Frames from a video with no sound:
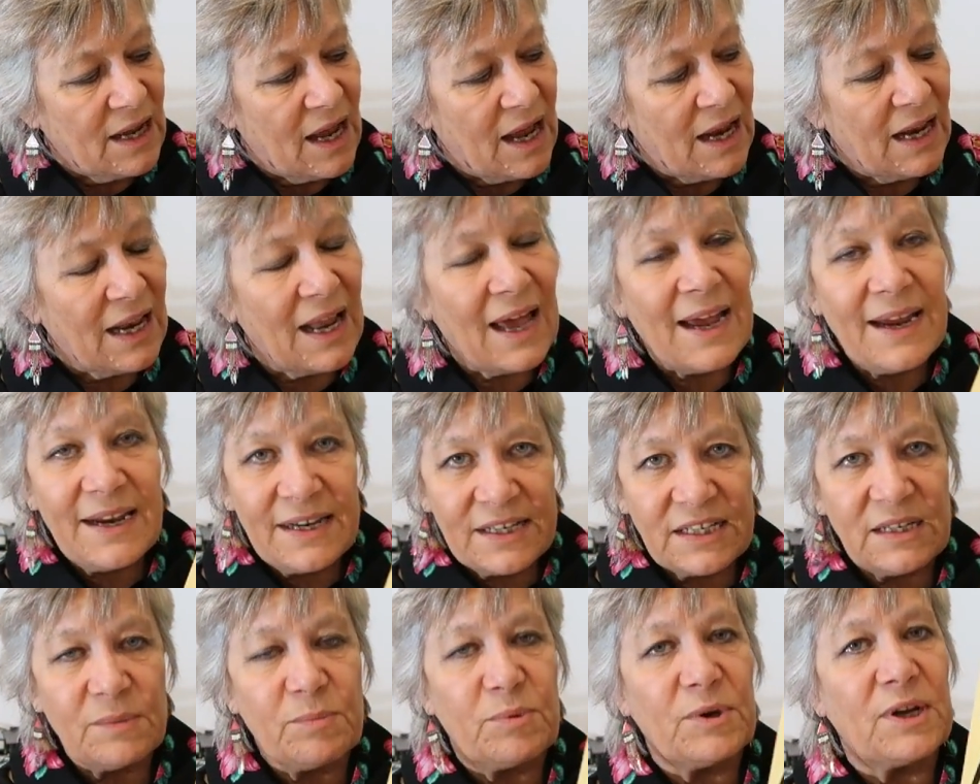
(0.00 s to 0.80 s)
I
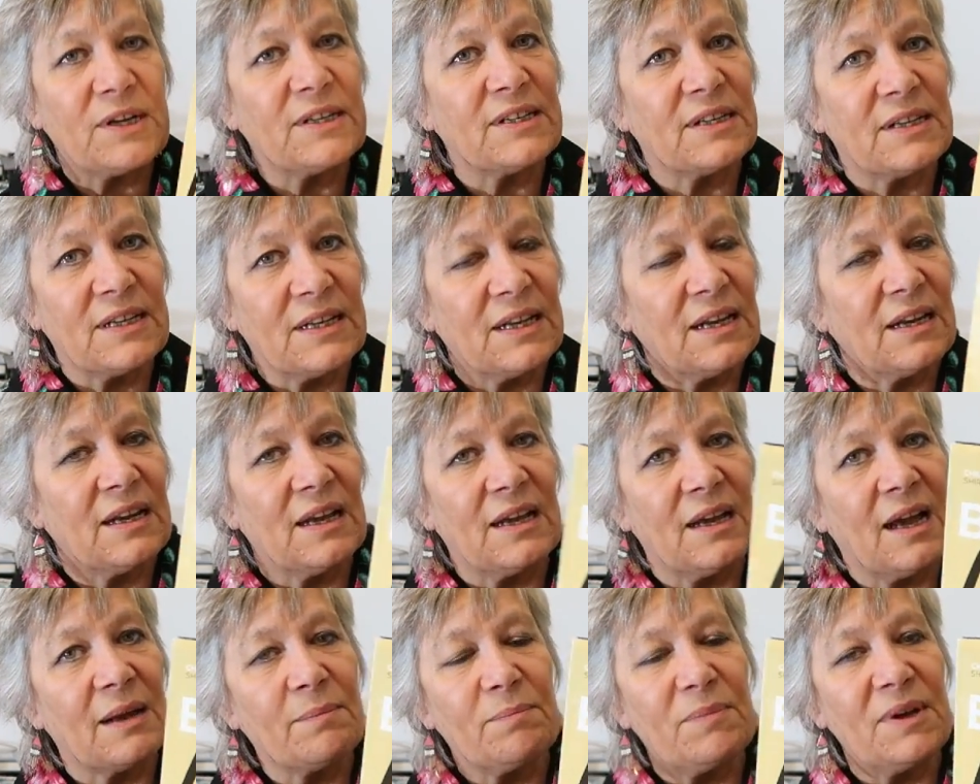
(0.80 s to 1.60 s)
liked it, but I
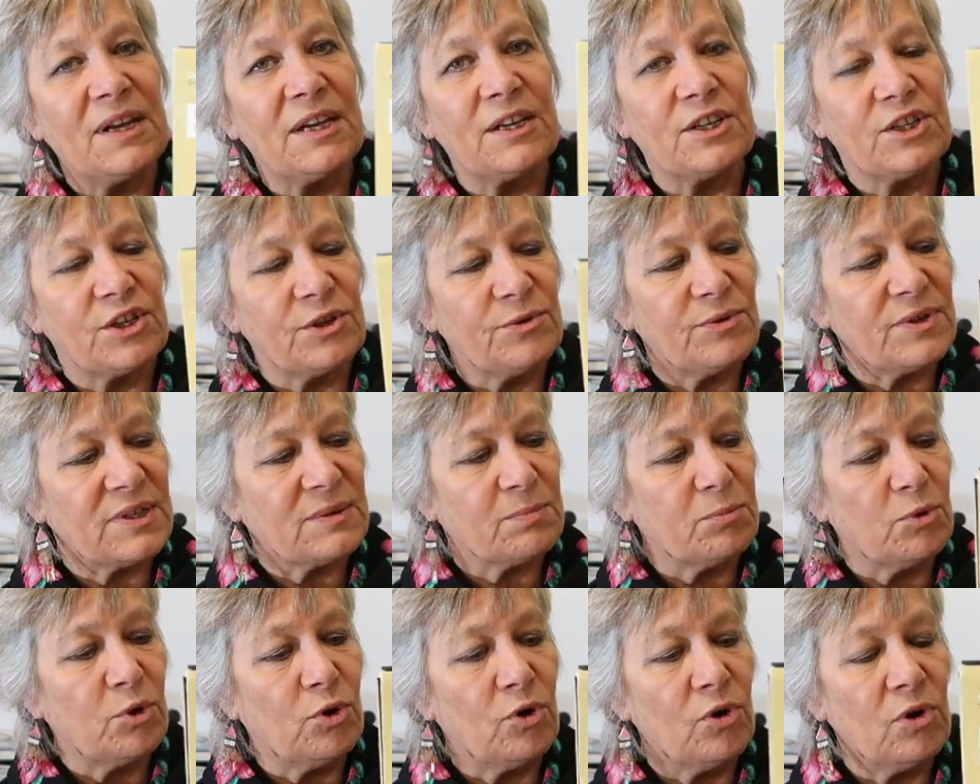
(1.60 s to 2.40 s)
had made it too
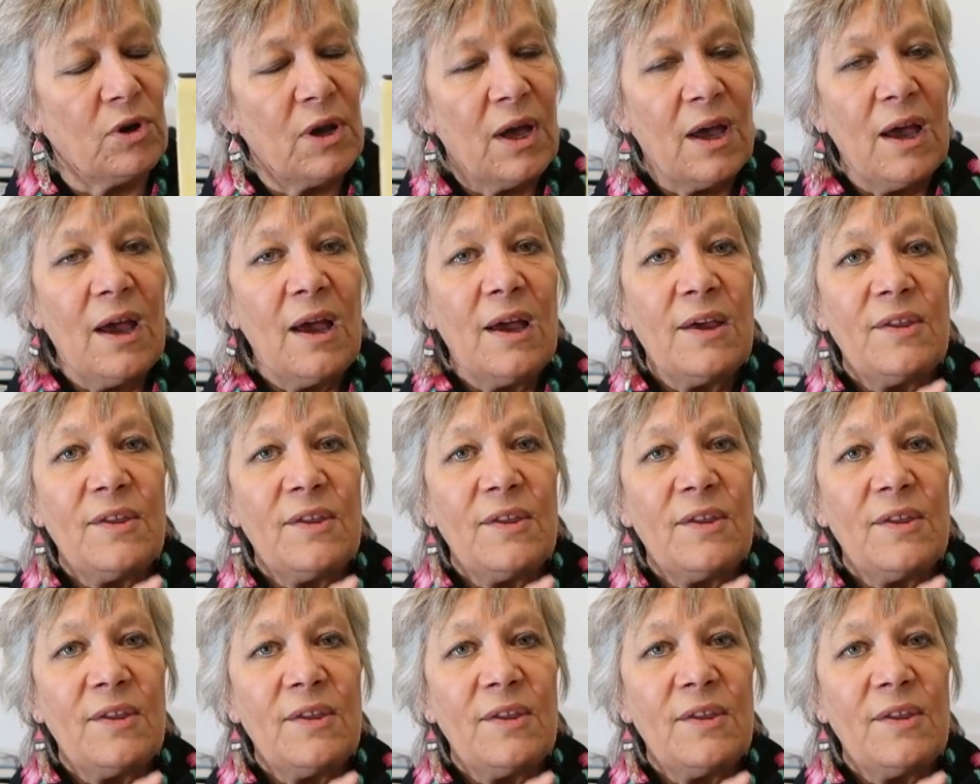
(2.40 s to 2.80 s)
small.